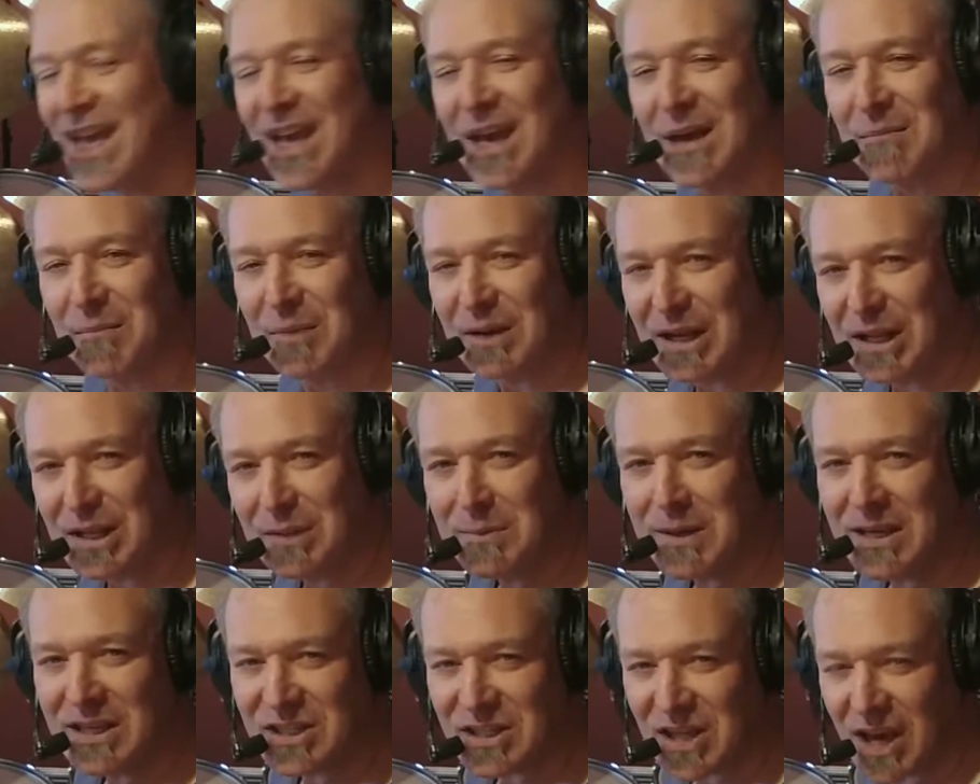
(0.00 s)
But in the
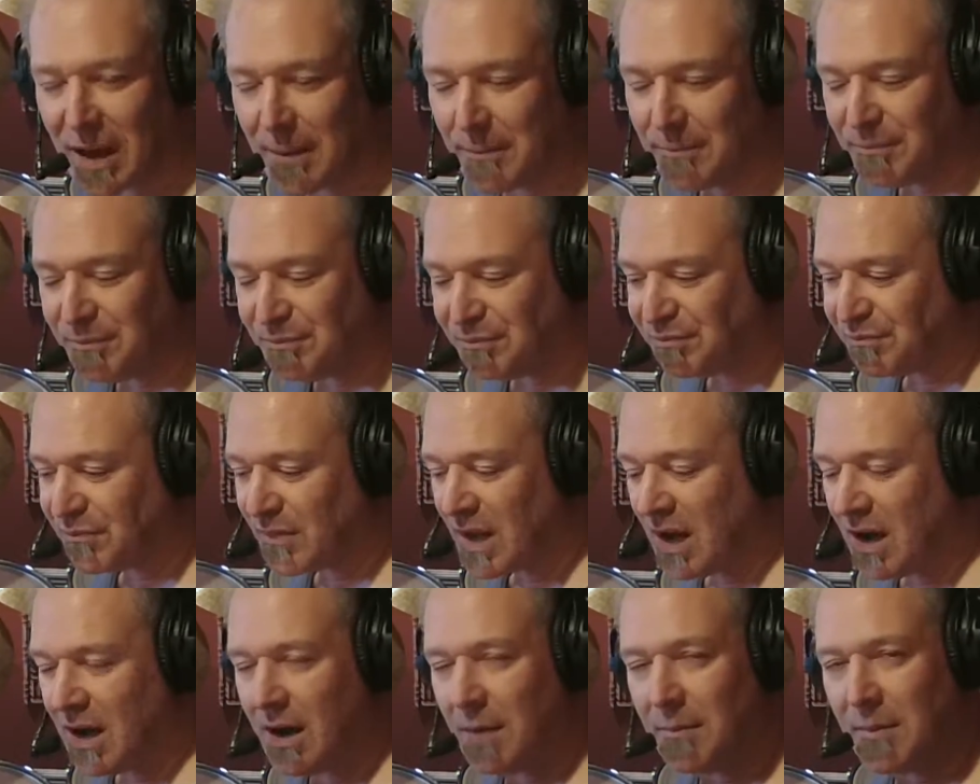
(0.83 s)
meantime,
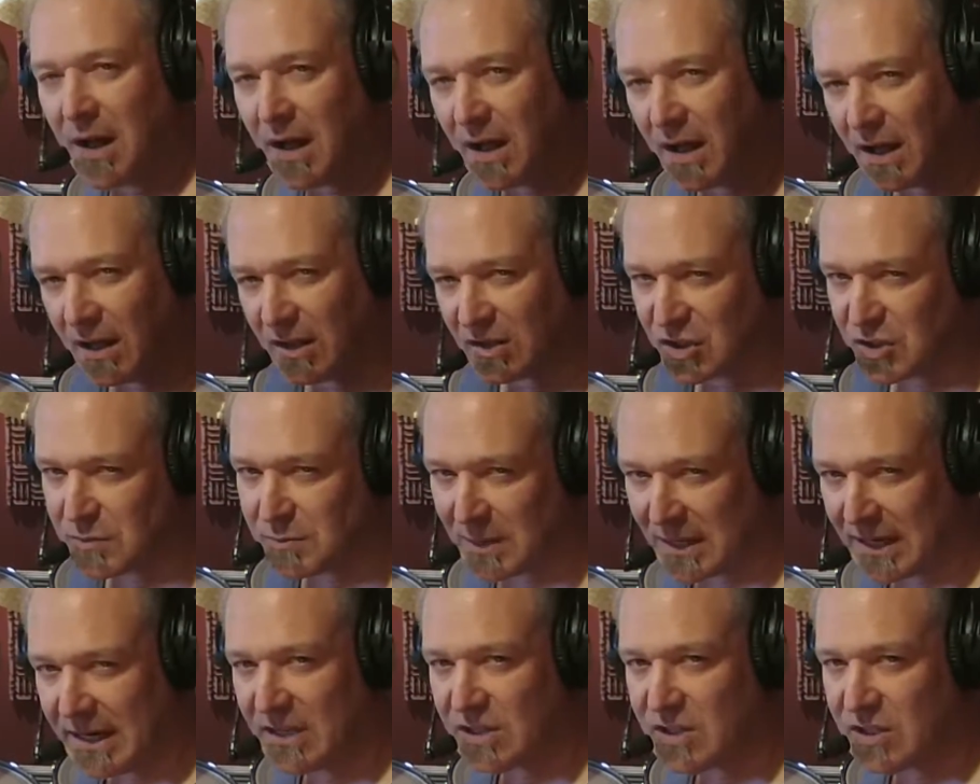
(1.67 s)
I'll
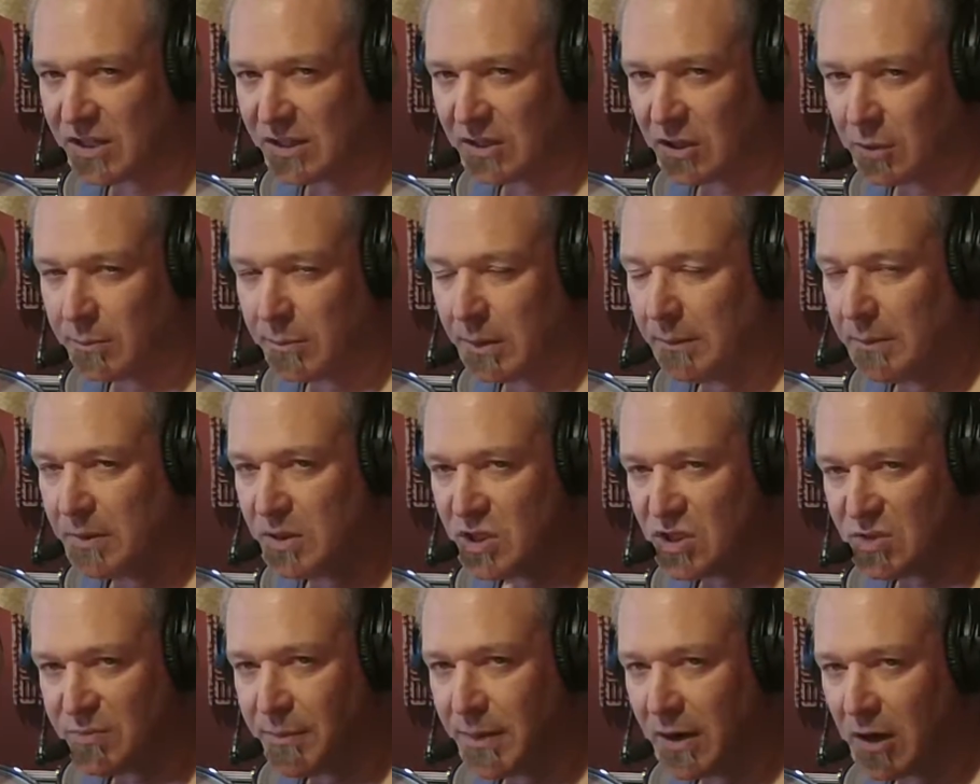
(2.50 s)
explain it to you a little bit. But
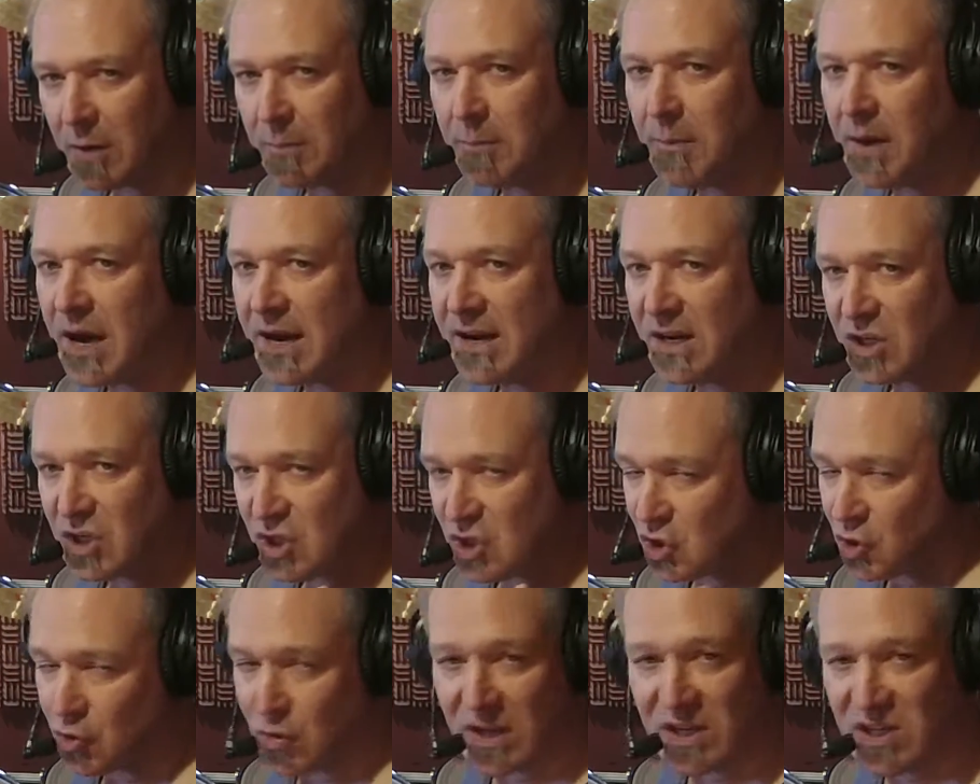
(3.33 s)
just bear in mind, it's
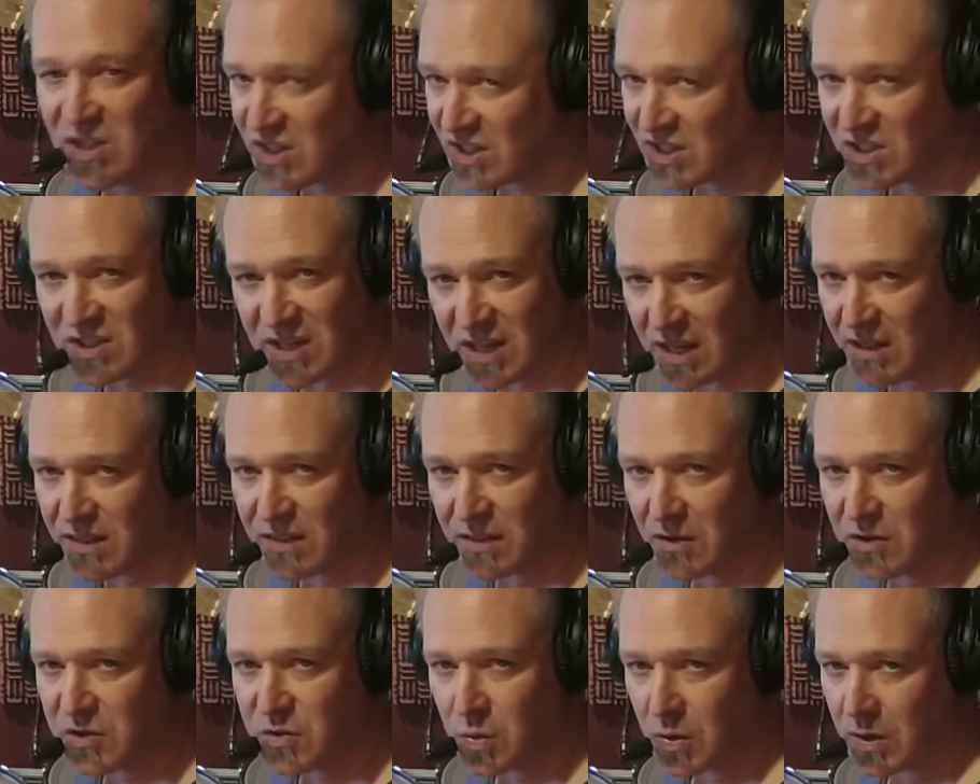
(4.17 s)
straight 16th
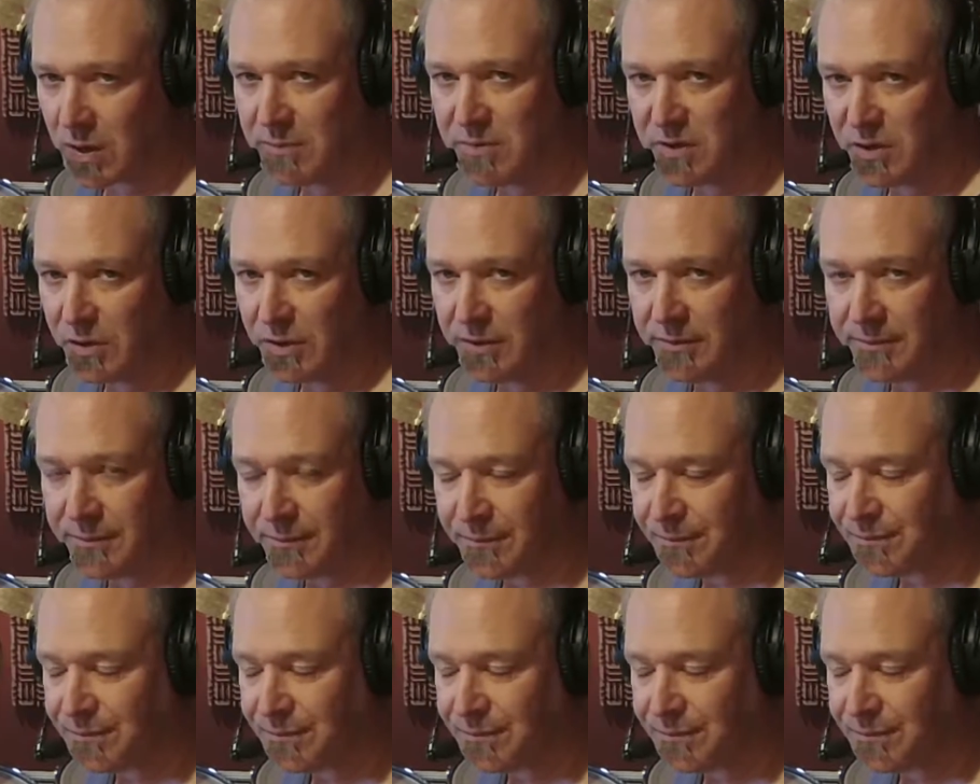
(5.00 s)
notes. What I'm doing.